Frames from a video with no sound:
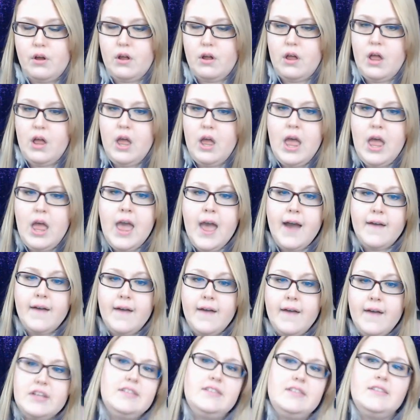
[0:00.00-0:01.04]
there is
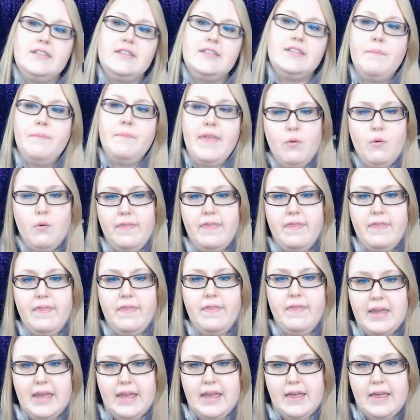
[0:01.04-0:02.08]
something within
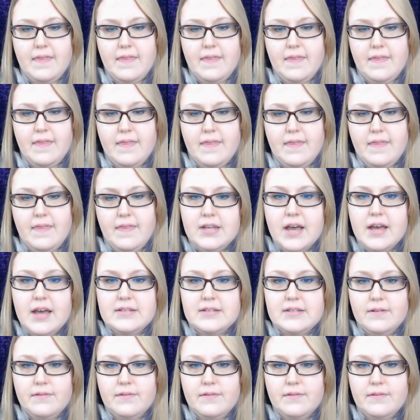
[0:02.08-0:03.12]
me that
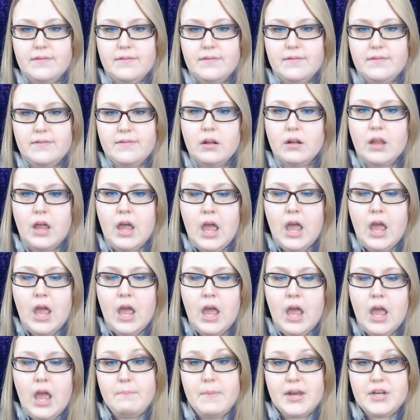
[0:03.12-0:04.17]
does feel
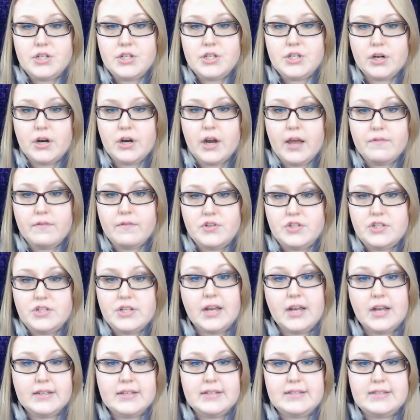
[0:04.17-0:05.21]
a measure of
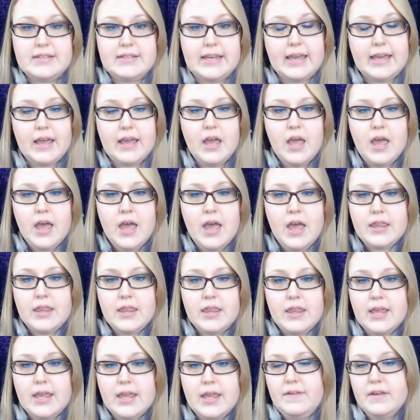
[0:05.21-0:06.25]
jealousy, that
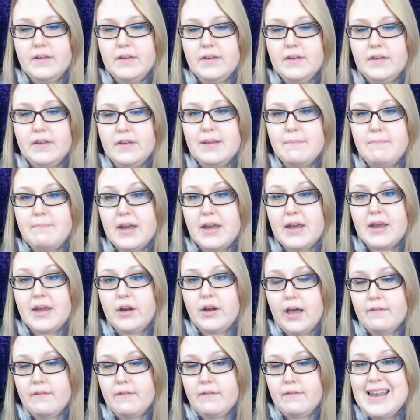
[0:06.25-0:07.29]
feels a measure of
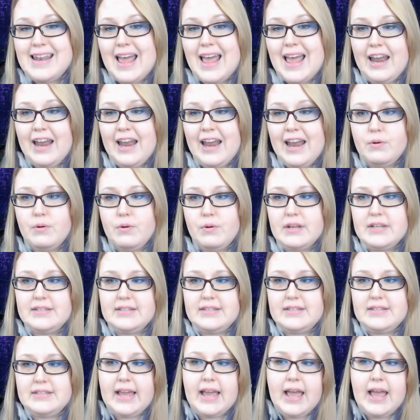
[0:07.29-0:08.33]

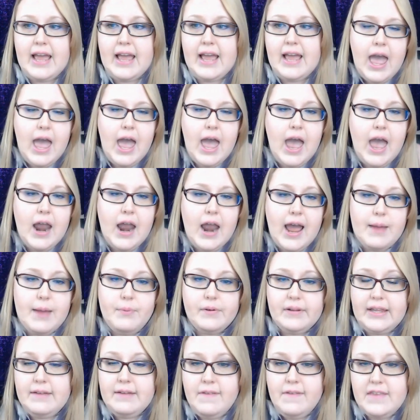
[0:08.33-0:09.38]
inadequacy. And I
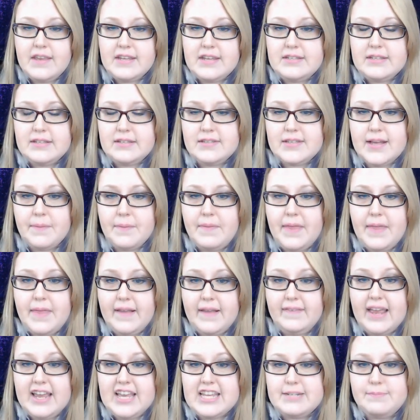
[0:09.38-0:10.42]
believe that this is something
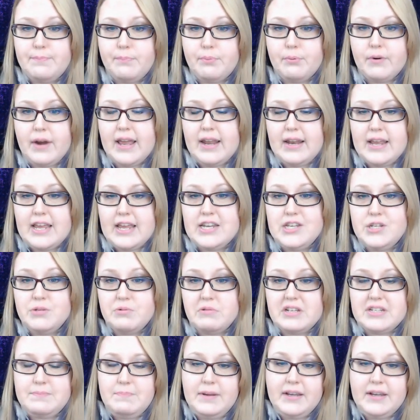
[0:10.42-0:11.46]
that is bred into
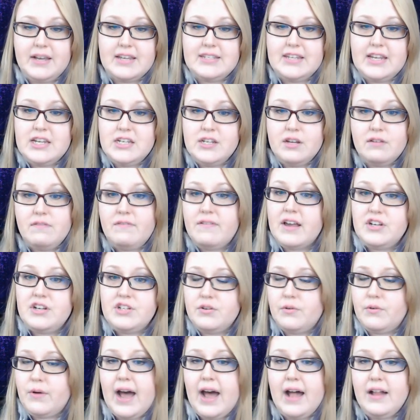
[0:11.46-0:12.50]
us because
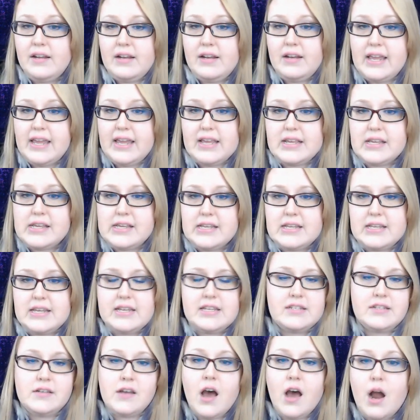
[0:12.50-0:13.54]
individuality
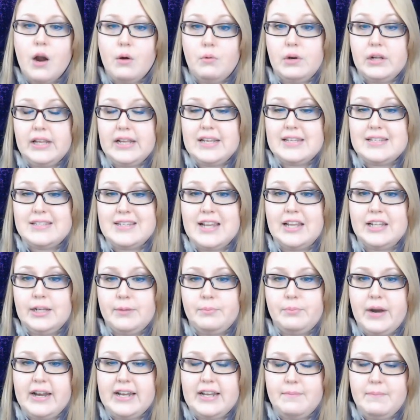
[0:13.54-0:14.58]
is not really
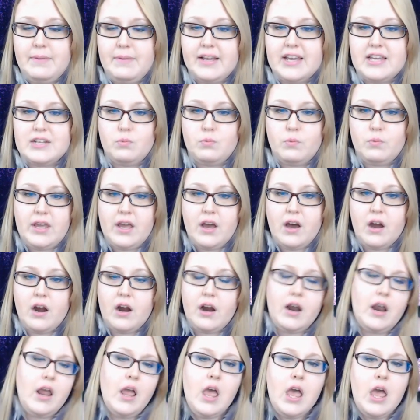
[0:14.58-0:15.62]
celebrated because we
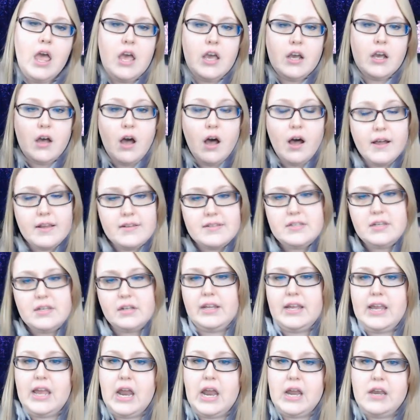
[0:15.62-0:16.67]
are
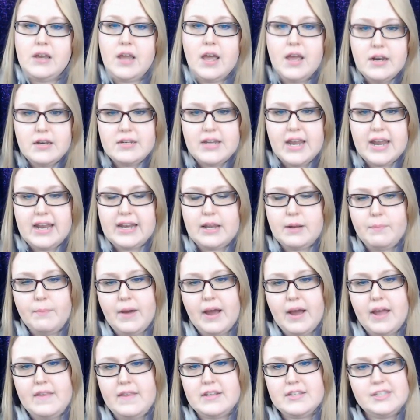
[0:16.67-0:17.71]
constantly inundated
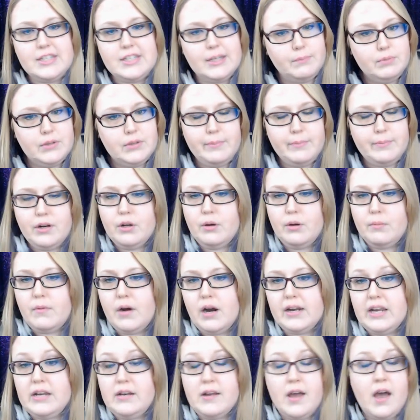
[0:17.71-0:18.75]
by these subliminal
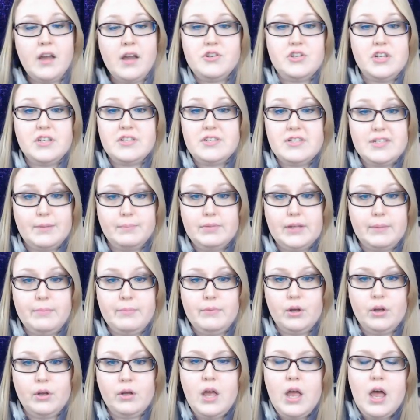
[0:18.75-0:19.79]
marketing, not just
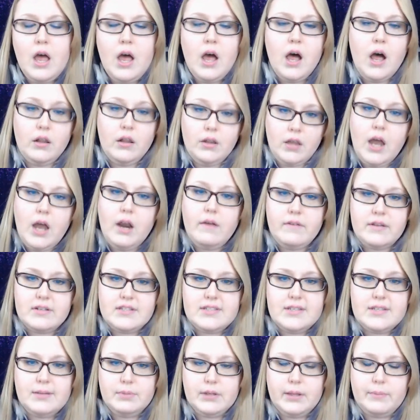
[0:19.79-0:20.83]
subliminal, a lot of it's
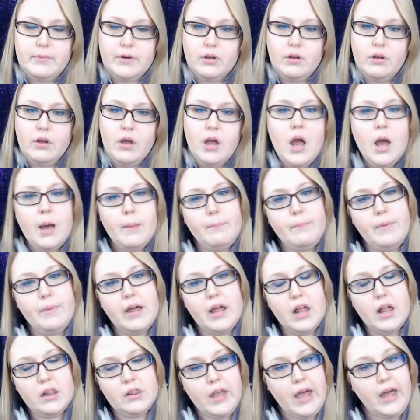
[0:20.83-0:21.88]
subliminal,
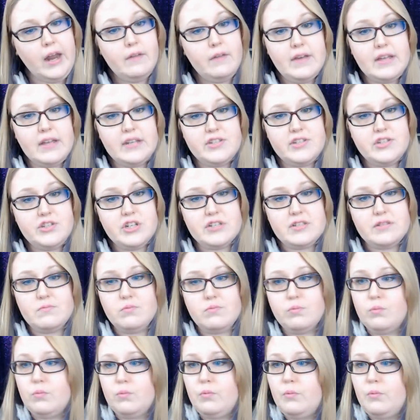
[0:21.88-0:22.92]
but a lot of it's just
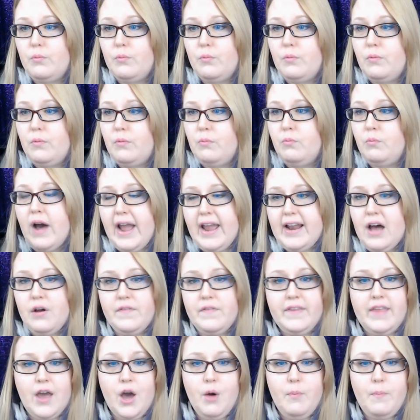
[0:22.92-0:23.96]
wide out in
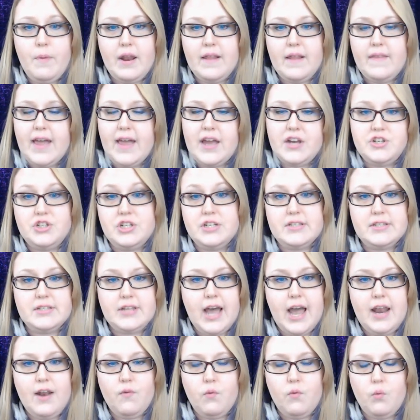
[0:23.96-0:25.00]
the open and that's just
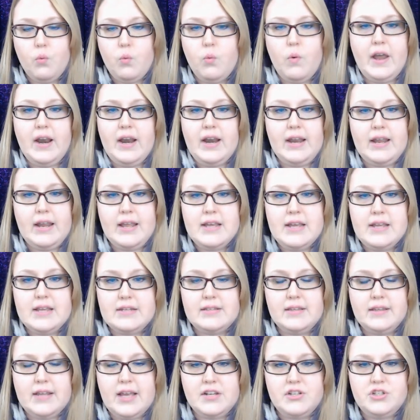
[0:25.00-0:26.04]
kind of what it
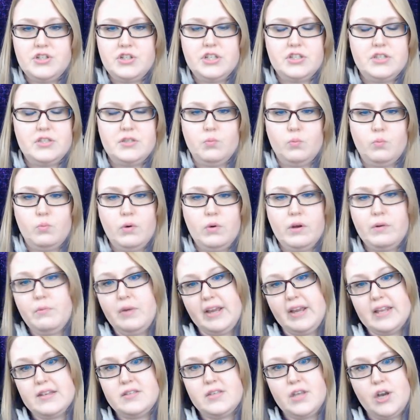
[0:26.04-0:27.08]
is and that's just what we
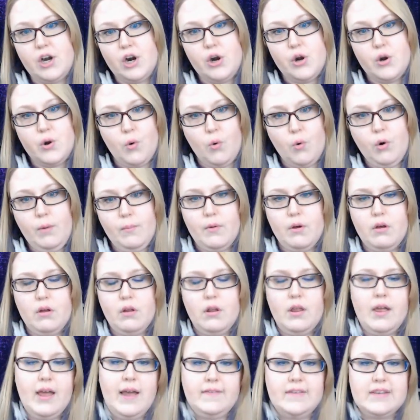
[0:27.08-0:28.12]
consider
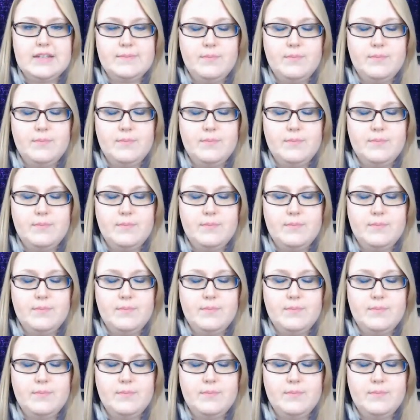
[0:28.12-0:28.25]
normal at this